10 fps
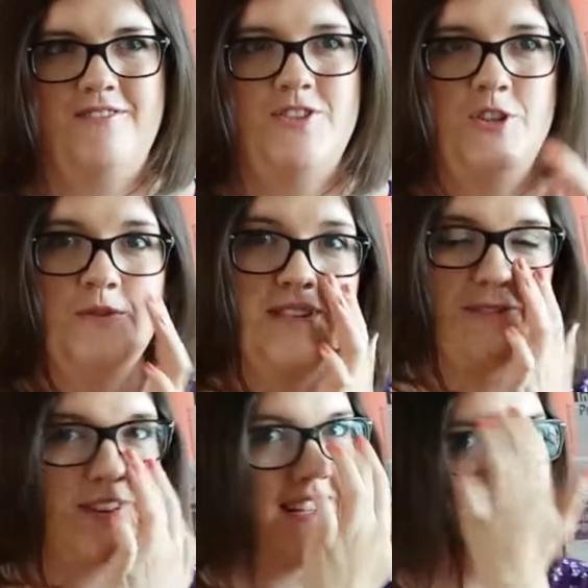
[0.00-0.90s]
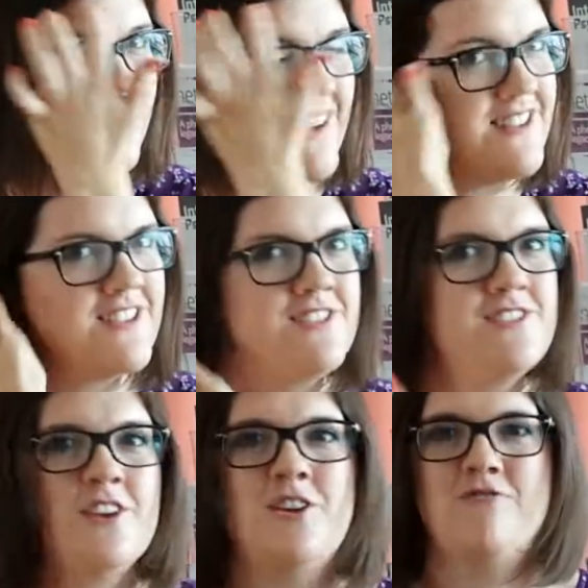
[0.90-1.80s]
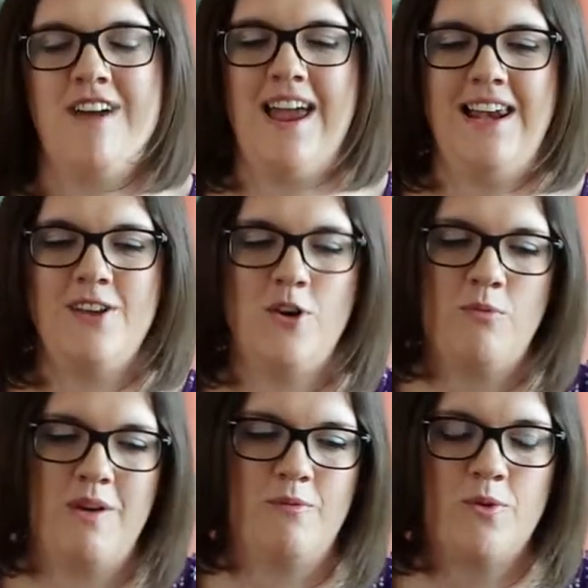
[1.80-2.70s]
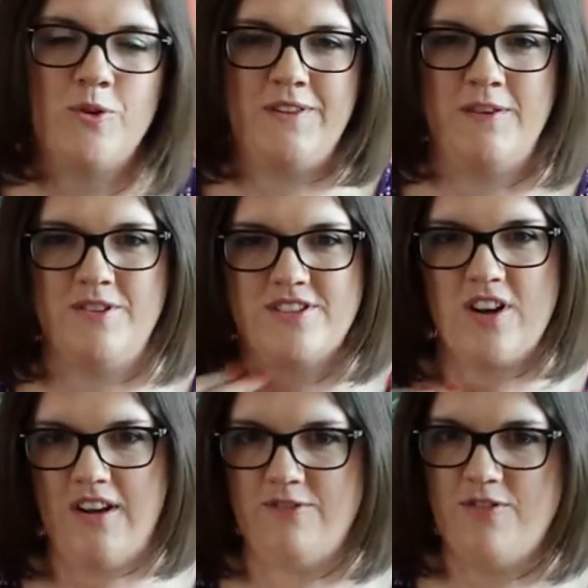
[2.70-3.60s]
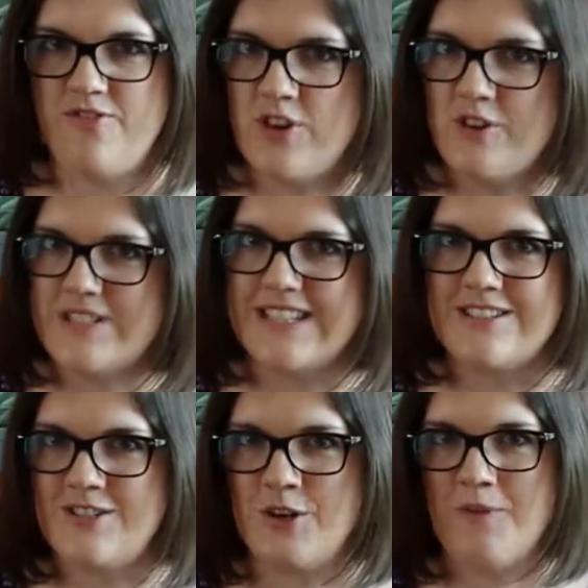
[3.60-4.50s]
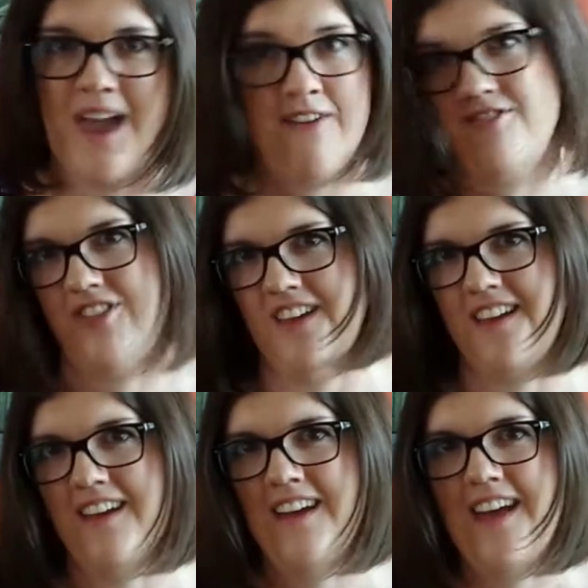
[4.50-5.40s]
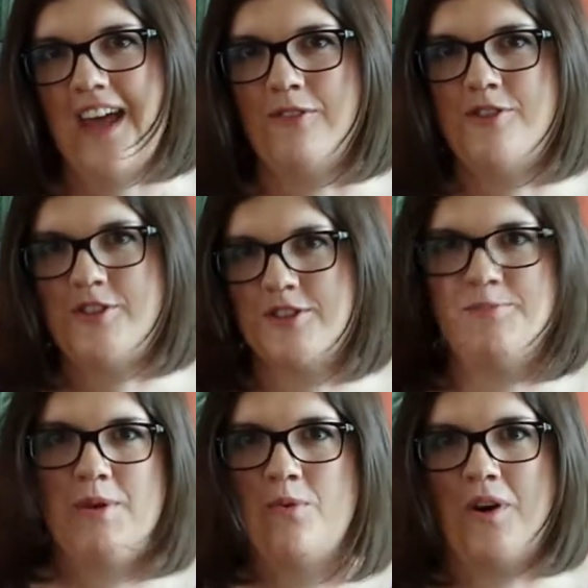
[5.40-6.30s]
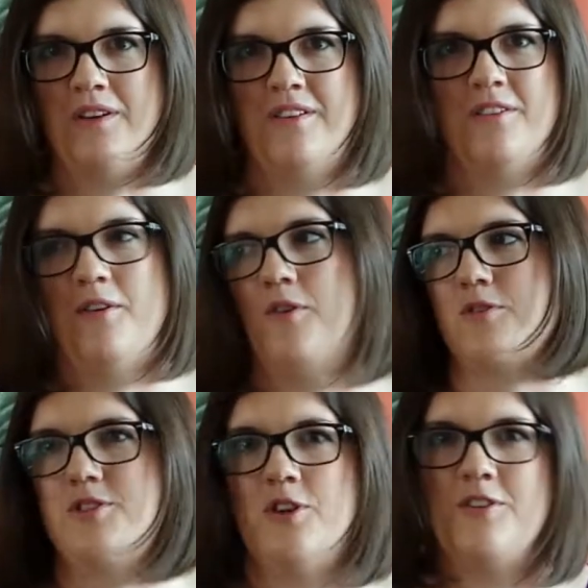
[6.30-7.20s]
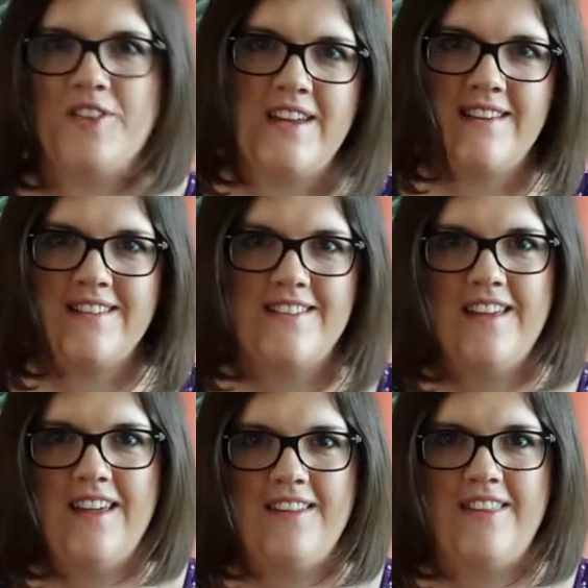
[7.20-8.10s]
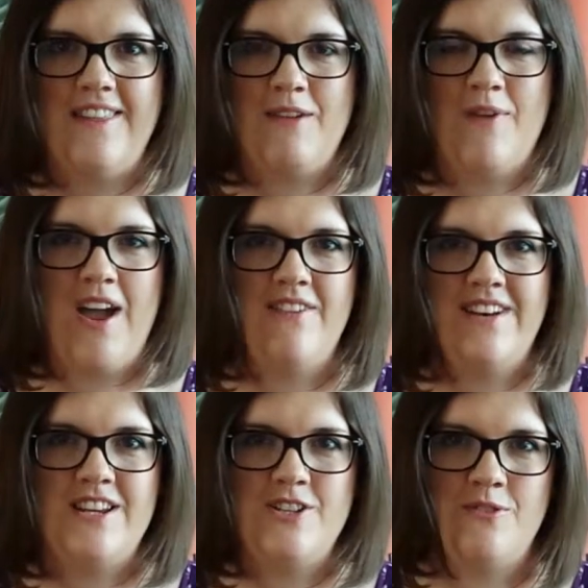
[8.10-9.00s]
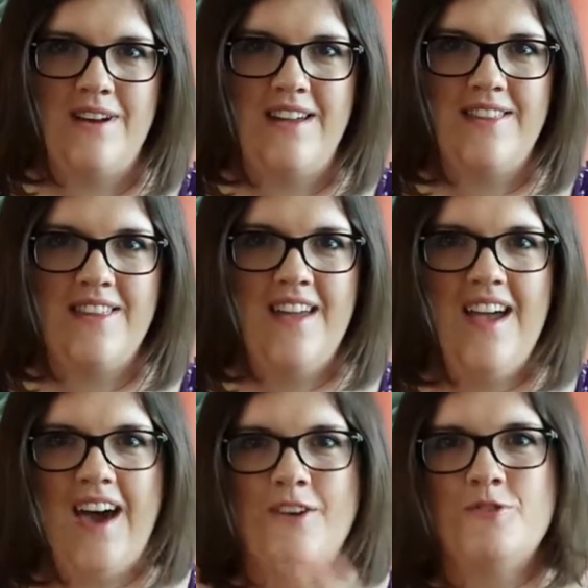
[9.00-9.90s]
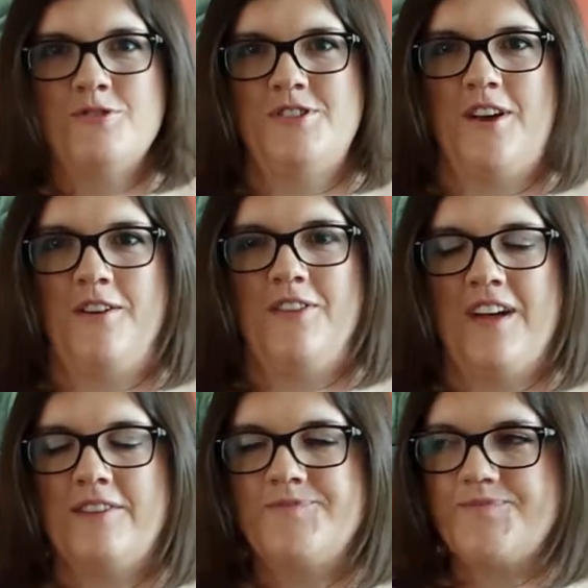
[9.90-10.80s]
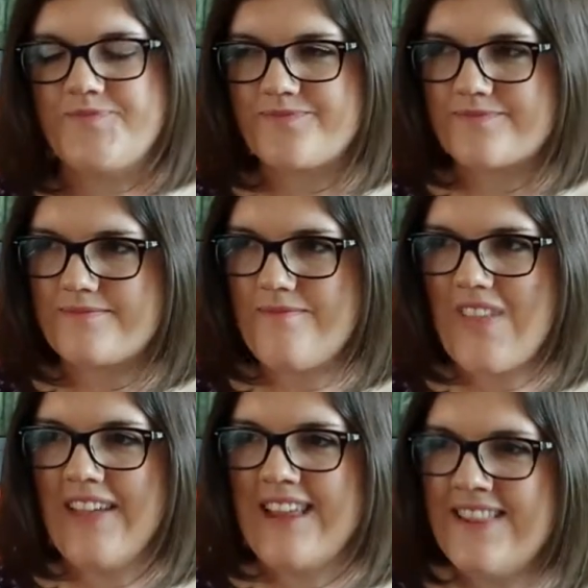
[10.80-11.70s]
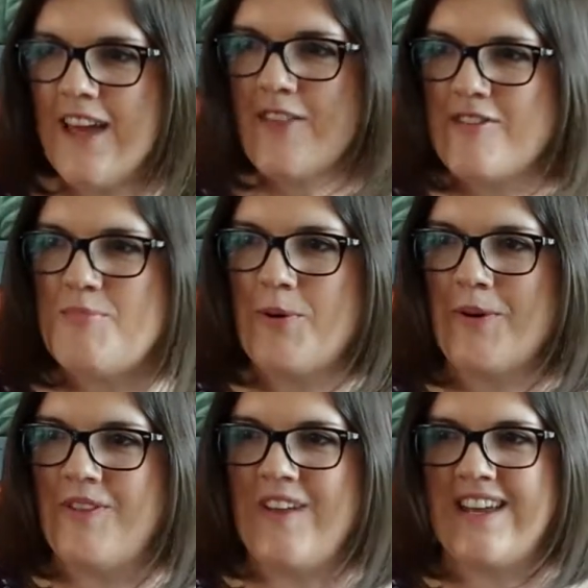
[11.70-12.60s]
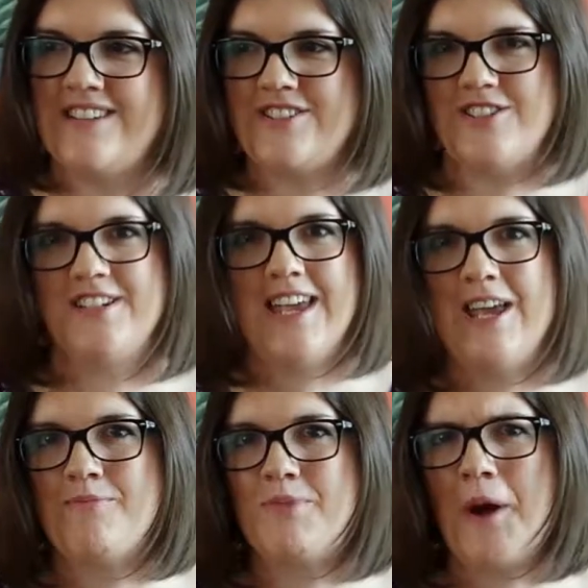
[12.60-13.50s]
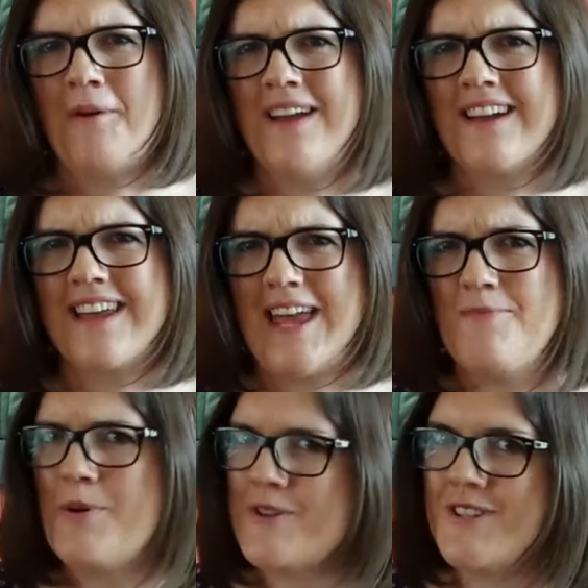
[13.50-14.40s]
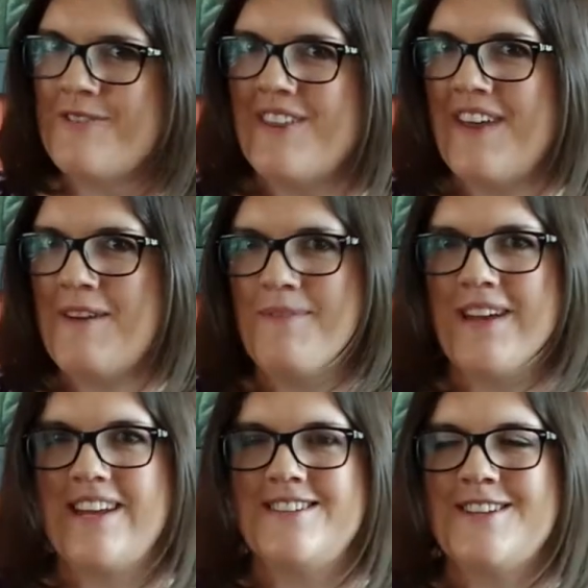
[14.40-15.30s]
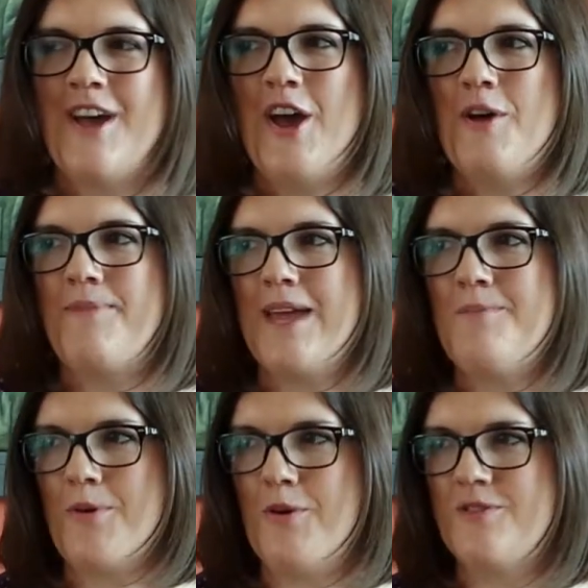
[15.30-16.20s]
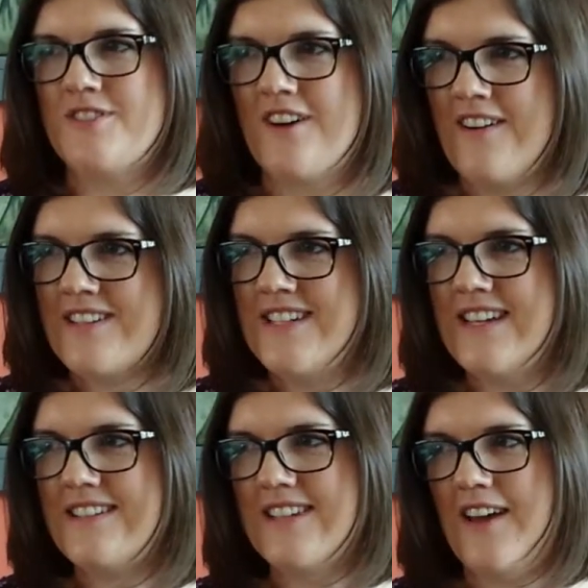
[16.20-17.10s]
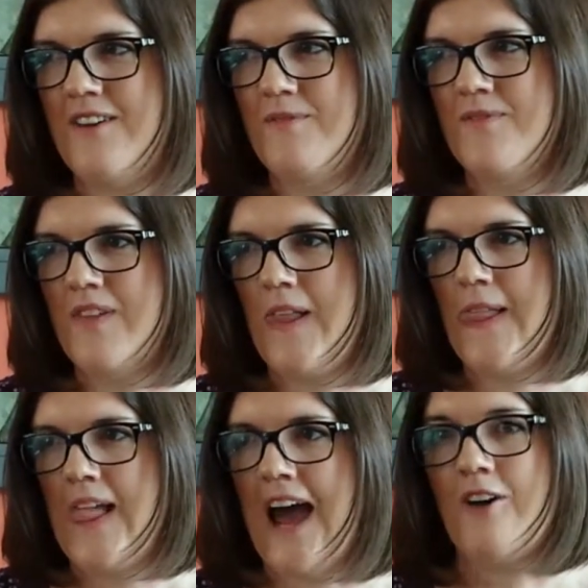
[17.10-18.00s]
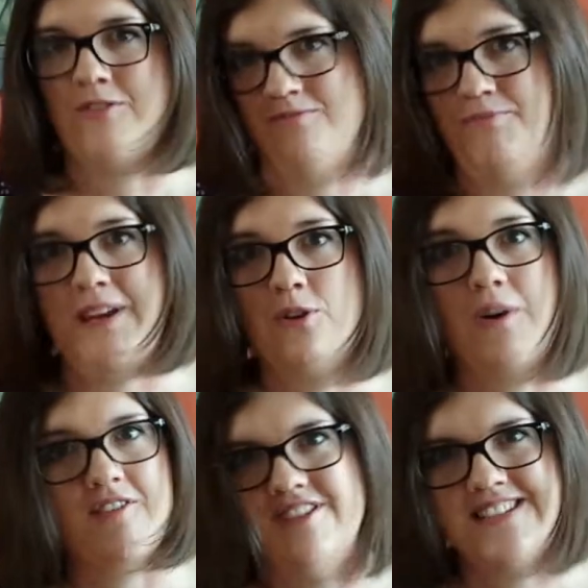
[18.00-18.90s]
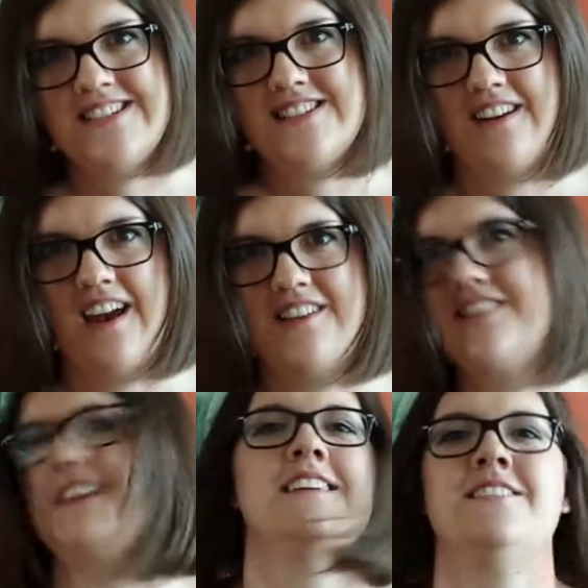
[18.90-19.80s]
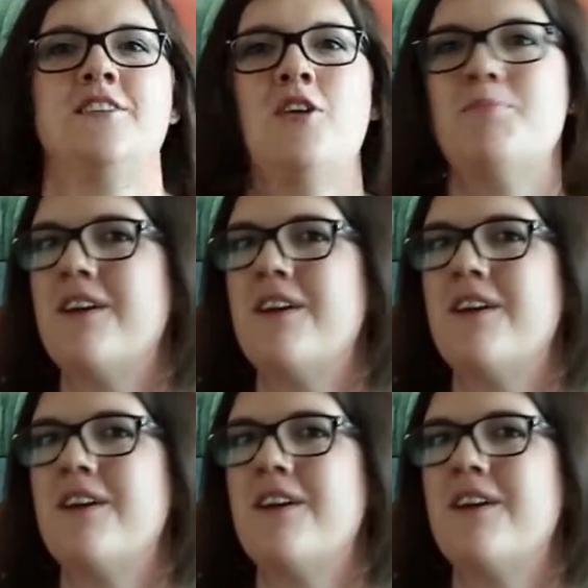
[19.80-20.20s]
to different interventions. So you rarely got one ward that was kind of refusing to do everything. It would just be one or two things that they might have an issue with. And also that I think the other important thing is just to keep going and keep pushing with it, because people who started out being quite resistant actually ended up